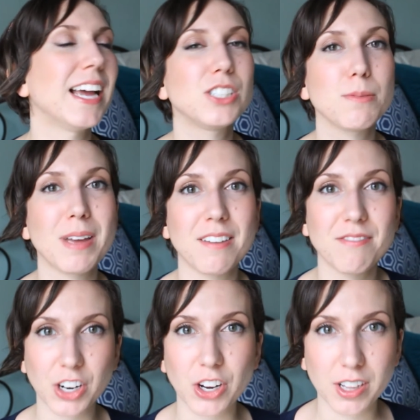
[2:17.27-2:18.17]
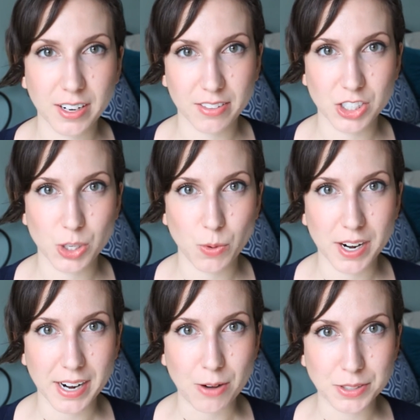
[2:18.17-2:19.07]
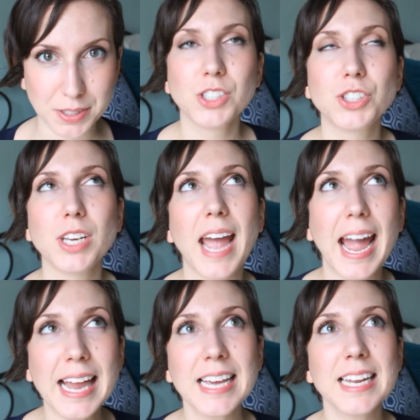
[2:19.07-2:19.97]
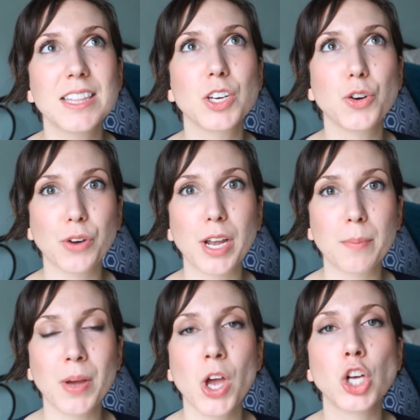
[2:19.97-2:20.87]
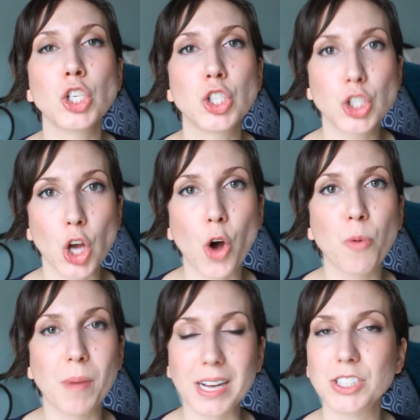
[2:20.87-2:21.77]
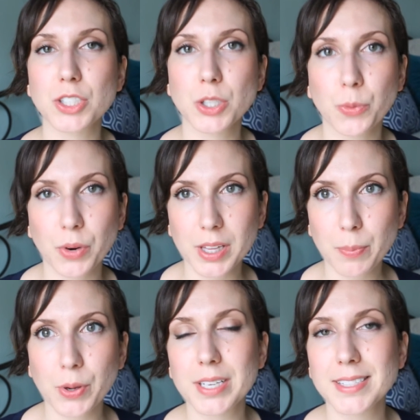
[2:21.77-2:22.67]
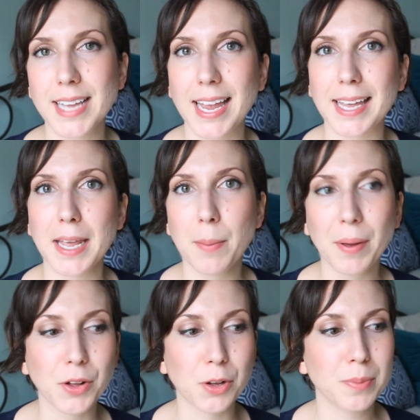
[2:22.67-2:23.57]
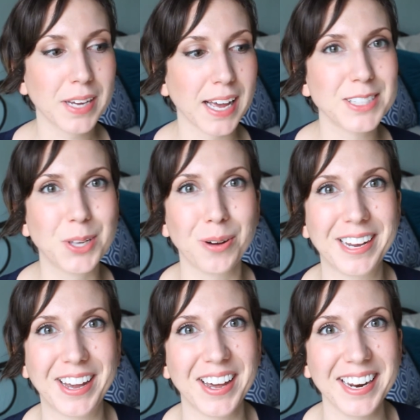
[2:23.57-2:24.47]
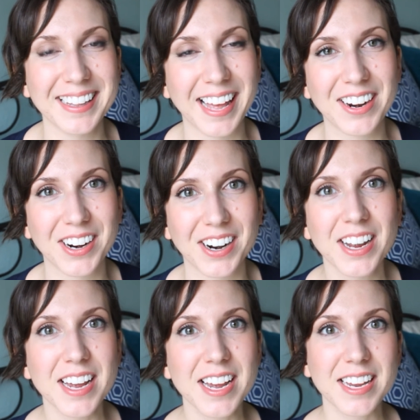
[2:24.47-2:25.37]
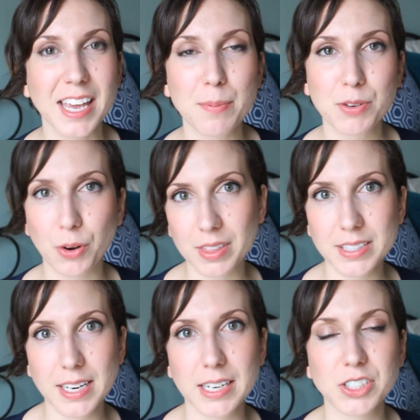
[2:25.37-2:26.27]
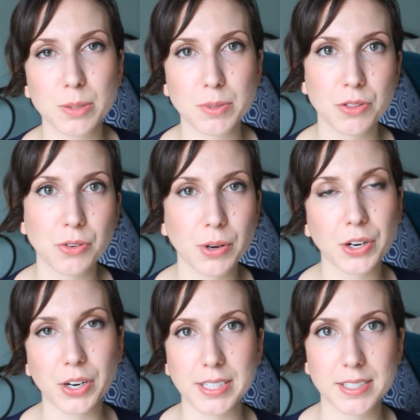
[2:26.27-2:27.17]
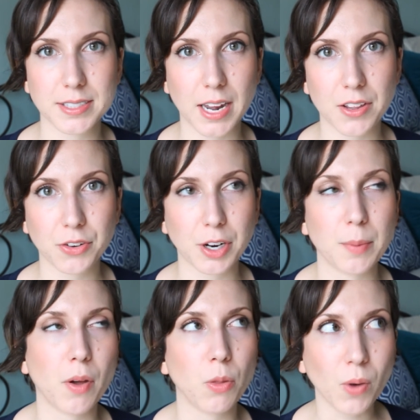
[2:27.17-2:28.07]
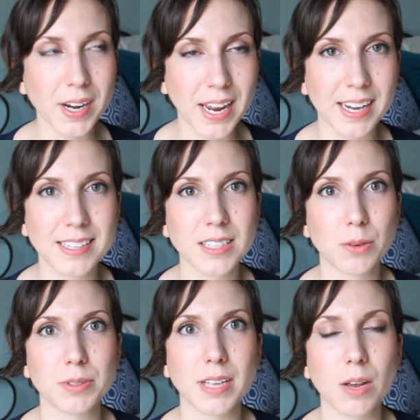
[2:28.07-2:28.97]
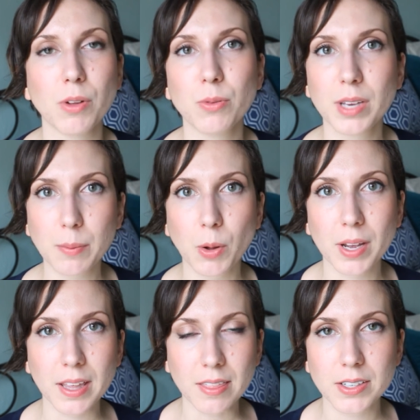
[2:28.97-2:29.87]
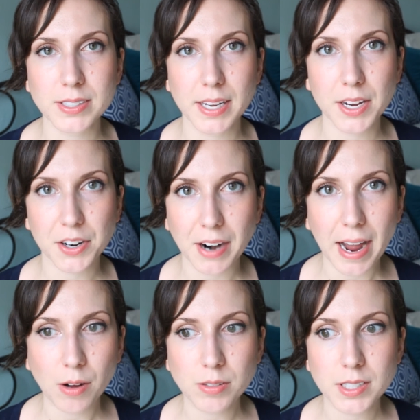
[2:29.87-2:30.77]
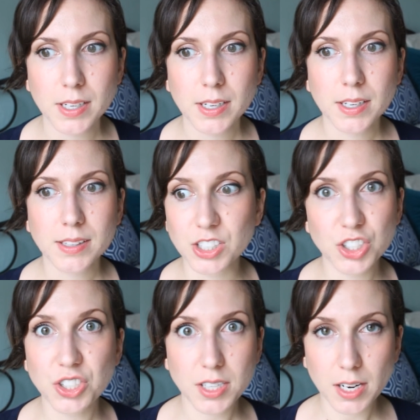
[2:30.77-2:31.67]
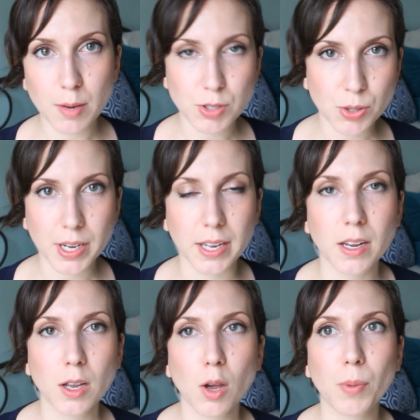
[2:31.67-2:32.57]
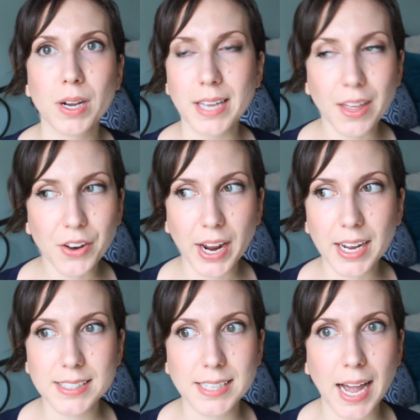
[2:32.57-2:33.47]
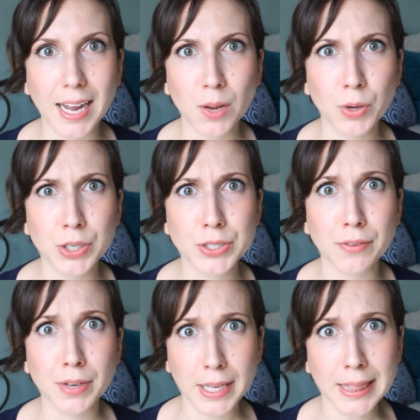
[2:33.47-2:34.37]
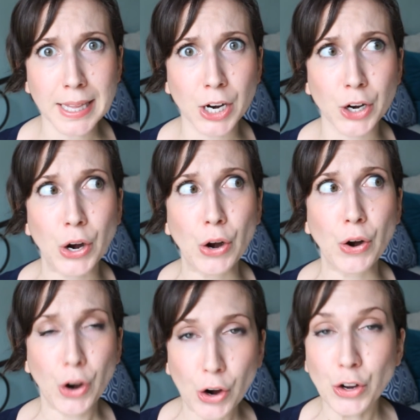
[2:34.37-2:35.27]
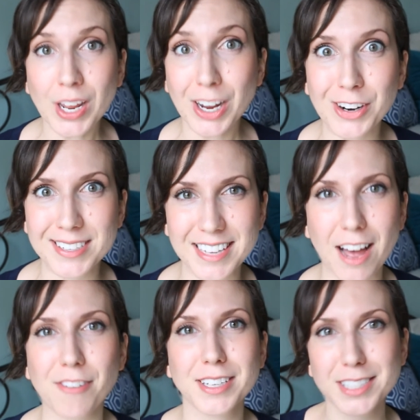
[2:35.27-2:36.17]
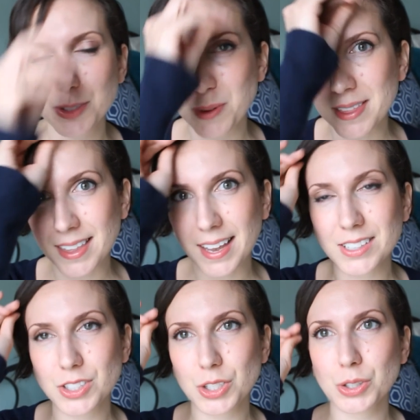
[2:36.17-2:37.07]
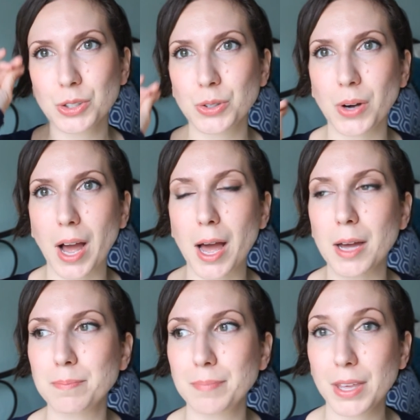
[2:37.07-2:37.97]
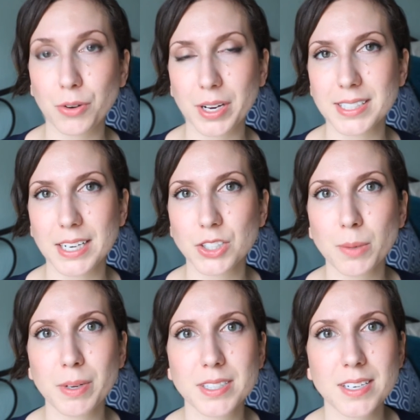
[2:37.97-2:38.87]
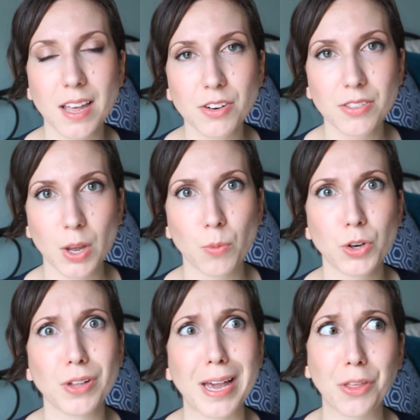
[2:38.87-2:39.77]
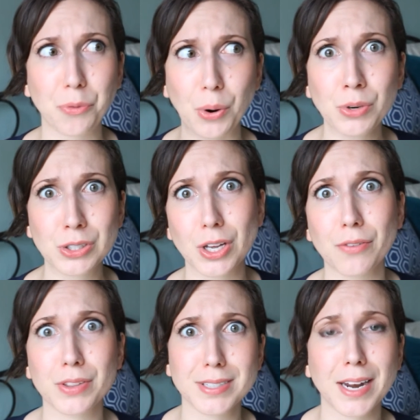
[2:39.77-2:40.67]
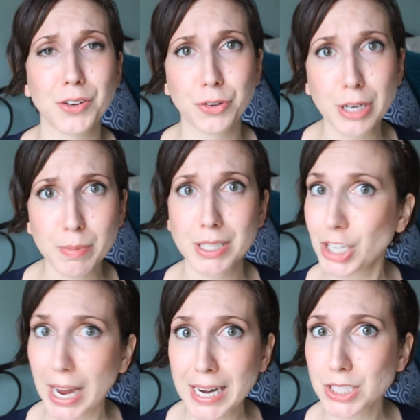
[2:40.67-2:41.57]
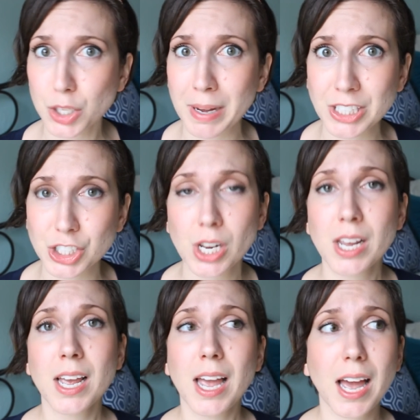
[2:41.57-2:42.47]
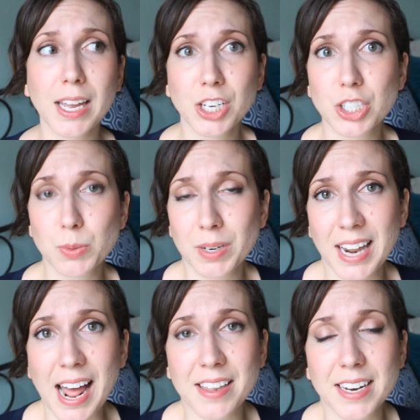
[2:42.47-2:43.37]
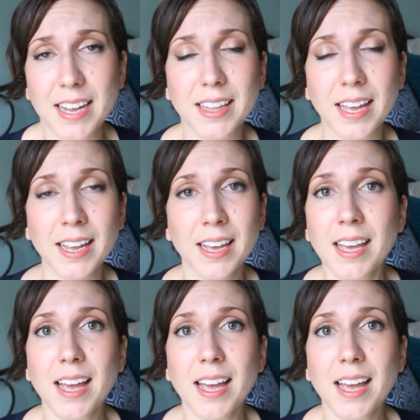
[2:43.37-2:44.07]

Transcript: and she made it very clear that she wanted out. She hated the crib so much and so it really put us in a pickle because we couldn't let her keep throwing these tantrums and throwing her against the side of the crib. On the one hand, I was like, well, we keep going in there and taking her out, then she's just gonna keep doing it. But on the other hand, I didn't want herself in there hurting herself because it's one thing to uh, be throwing a tantrum but it's another thing when you're like throwing yourself on the side of the crib because you hate it so much and you just want to get out of the dang thing